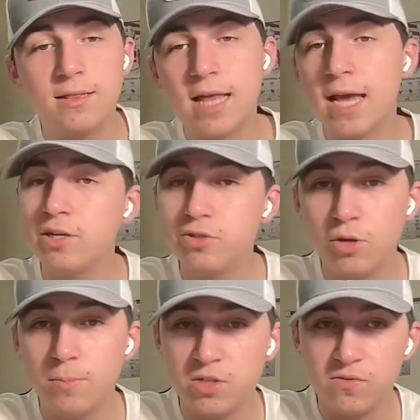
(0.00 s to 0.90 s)
Thank you
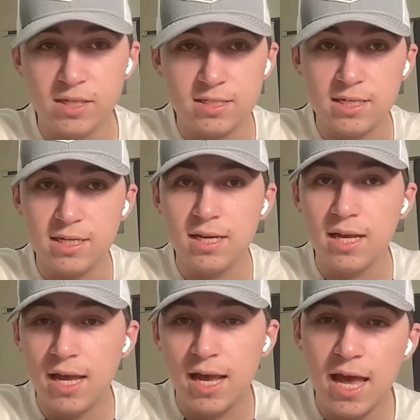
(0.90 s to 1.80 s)
so much for listening,
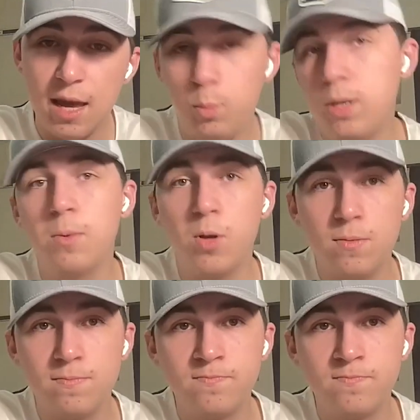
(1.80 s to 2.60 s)
and We Ball.